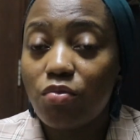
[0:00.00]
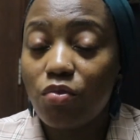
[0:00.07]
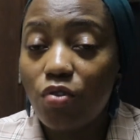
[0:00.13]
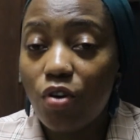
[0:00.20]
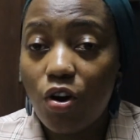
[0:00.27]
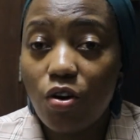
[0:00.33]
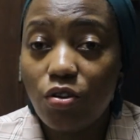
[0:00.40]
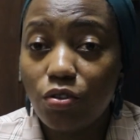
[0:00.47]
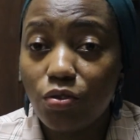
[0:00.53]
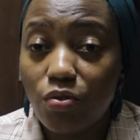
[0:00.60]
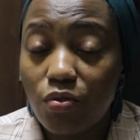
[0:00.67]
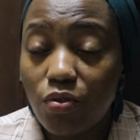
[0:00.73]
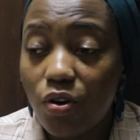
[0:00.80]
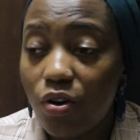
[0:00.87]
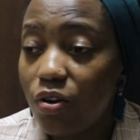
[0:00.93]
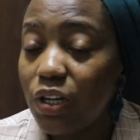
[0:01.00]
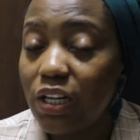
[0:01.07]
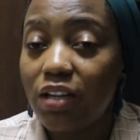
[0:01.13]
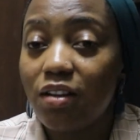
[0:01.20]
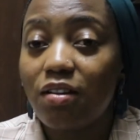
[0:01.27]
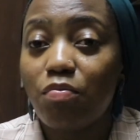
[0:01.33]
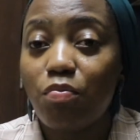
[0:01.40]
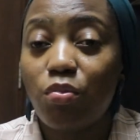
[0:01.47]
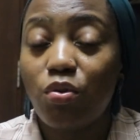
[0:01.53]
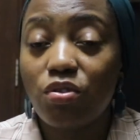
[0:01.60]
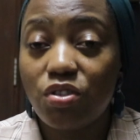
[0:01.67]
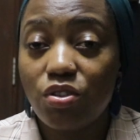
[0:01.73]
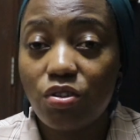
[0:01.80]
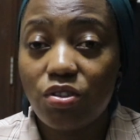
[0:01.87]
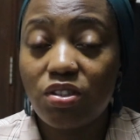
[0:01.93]
go on Google,
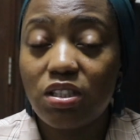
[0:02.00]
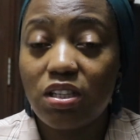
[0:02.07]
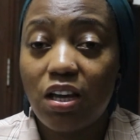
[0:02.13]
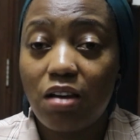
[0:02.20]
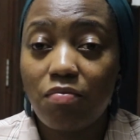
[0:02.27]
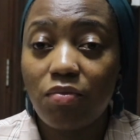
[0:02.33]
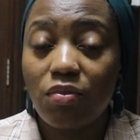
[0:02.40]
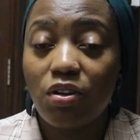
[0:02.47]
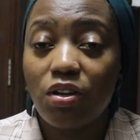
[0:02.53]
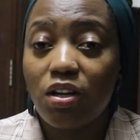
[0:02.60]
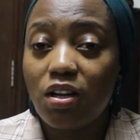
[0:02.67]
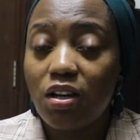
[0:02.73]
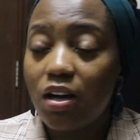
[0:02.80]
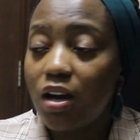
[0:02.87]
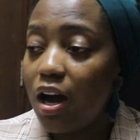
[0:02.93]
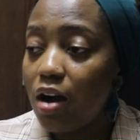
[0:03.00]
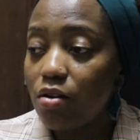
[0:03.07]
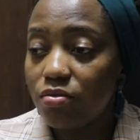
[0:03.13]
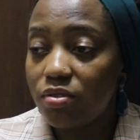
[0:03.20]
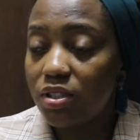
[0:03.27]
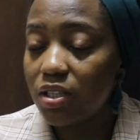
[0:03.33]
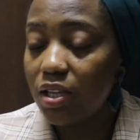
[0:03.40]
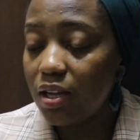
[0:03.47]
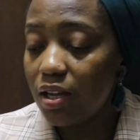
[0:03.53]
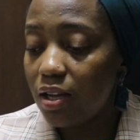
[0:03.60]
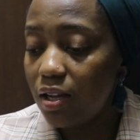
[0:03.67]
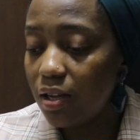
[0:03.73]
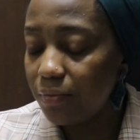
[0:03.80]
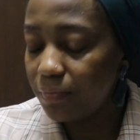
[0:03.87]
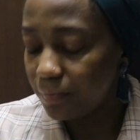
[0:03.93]
put those name. I'll
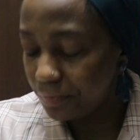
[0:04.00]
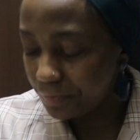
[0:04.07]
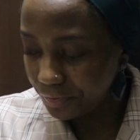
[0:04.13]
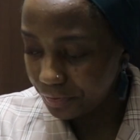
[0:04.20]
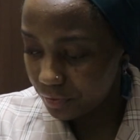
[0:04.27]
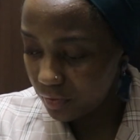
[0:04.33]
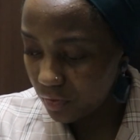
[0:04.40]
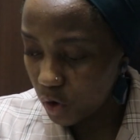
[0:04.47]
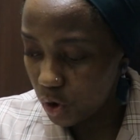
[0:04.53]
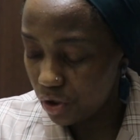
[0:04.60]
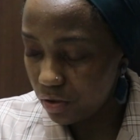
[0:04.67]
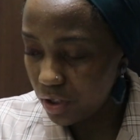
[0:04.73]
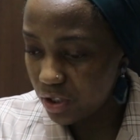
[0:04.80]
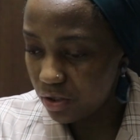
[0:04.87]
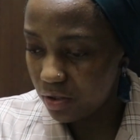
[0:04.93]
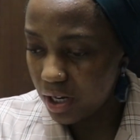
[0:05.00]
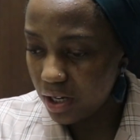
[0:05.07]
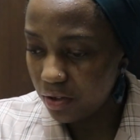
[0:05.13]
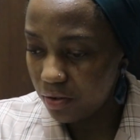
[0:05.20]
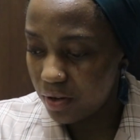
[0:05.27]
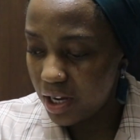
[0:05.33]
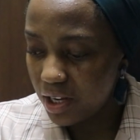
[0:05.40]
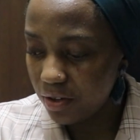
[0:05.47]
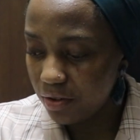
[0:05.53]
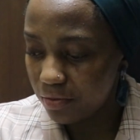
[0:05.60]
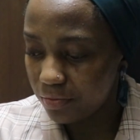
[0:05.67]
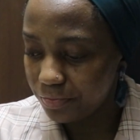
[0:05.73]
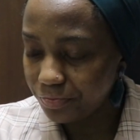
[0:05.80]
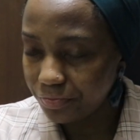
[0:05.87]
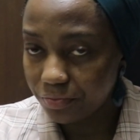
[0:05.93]
say, which restaurant do I
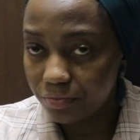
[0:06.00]
know?